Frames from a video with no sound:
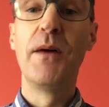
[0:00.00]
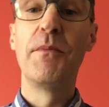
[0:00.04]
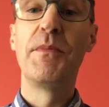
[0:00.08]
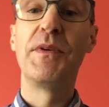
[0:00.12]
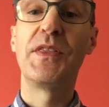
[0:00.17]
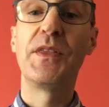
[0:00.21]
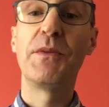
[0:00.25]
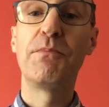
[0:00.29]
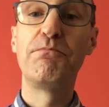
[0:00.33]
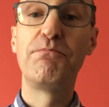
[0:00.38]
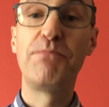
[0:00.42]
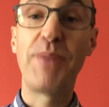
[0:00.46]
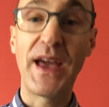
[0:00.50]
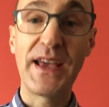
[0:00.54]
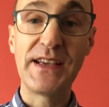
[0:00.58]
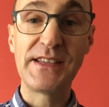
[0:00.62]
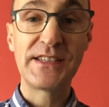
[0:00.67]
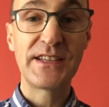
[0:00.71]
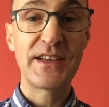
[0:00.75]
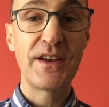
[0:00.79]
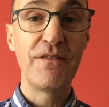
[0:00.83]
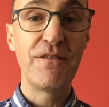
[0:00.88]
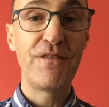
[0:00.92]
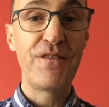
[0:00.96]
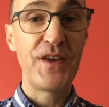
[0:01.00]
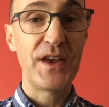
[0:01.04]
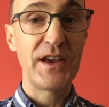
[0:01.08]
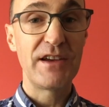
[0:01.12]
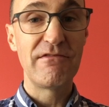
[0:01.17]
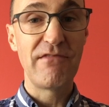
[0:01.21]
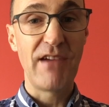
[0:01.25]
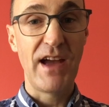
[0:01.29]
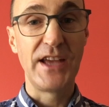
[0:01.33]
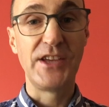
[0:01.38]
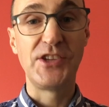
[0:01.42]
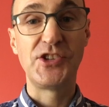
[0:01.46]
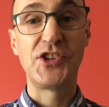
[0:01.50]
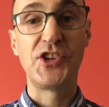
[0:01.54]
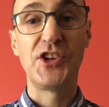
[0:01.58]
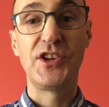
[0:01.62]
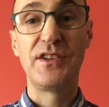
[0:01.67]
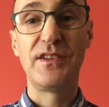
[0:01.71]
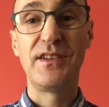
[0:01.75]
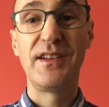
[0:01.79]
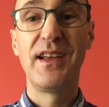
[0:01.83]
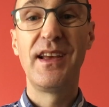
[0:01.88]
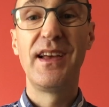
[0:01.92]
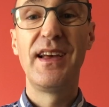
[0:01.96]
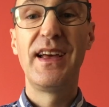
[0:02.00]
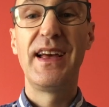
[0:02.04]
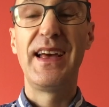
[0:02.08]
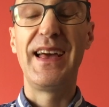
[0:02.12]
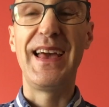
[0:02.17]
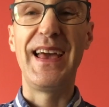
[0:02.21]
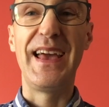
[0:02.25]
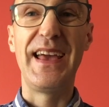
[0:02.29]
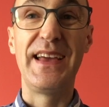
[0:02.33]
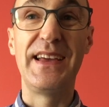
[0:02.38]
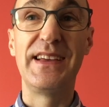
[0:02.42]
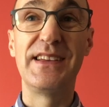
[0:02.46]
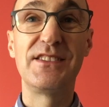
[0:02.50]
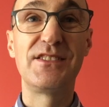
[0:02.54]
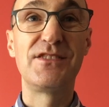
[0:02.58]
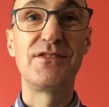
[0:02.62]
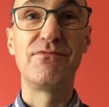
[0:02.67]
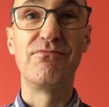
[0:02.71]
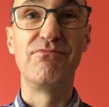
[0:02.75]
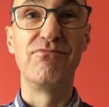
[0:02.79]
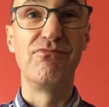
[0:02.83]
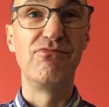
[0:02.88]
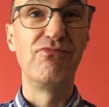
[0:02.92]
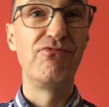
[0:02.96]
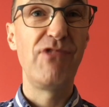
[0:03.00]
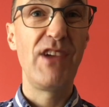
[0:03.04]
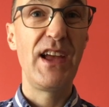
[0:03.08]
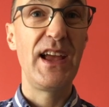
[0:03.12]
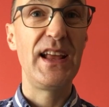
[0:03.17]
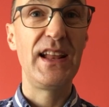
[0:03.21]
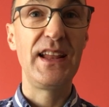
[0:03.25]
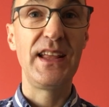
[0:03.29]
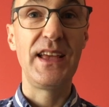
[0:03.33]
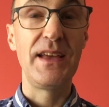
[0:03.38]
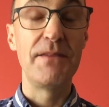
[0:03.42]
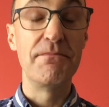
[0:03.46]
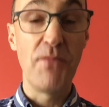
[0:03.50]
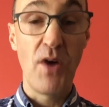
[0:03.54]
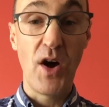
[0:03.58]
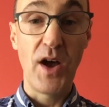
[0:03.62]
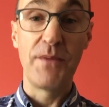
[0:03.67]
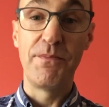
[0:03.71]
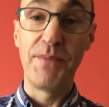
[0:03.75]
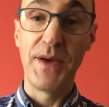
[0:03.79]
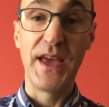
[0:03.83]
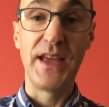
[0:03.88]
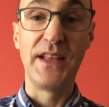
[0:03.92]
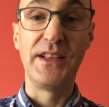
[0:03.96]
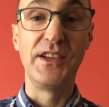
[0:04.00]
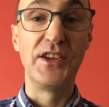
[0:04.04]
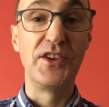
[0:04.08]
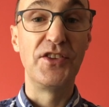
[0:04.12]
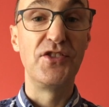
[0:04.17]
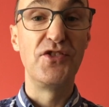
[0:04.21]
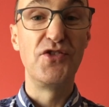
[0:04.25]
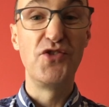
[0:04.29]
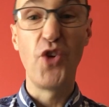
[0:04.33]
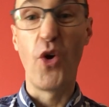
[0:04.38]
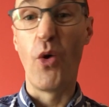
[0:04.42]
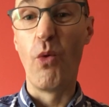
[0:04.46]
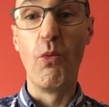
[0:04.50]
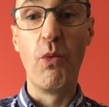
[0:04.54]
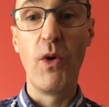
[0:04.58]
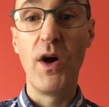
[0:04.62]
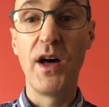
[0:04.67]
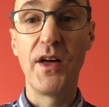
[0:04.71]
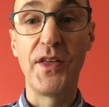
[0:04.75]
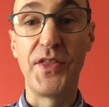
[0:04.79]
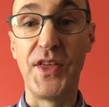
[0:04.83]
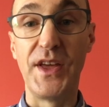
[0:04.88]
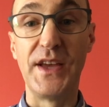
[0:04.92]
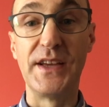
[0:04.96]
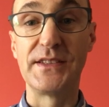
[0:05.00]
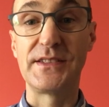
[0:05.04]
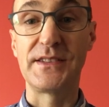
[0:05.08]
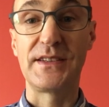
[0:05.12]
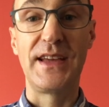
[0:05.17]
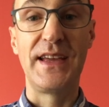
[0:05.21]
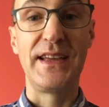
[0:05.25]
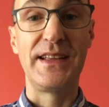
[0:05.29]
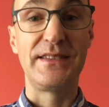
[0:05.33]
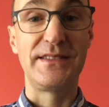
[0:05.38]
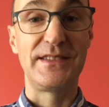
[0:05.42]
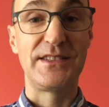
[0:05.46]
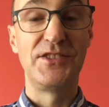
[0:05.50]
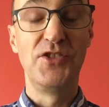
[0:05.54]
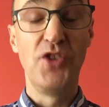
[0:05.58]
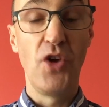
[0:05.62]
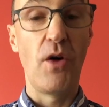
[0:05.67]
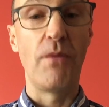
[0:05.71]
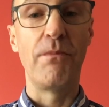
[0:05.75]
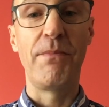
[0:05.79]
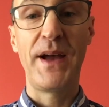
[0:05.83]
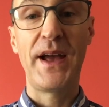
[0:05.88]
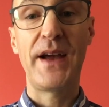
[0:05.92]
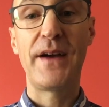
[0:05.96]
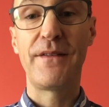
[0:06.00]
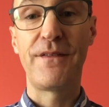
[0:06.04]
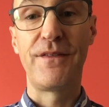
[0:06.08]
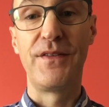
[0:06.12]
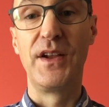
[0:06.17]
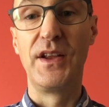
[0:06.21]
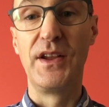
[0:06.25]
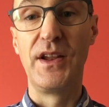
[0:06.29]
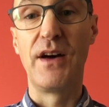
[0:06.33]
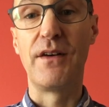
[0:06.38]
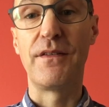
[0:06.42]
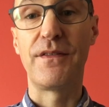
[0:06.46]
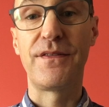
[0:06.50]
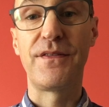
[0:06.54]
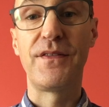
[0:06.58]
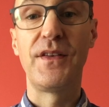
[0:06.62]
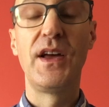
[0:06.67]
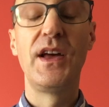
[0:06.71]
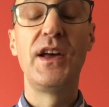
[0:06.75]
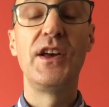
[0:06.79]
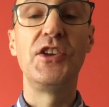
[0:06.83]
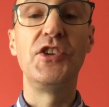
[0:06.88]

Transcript: but the base configuration is really, in my opinion, not worth it. It's not powerful enough.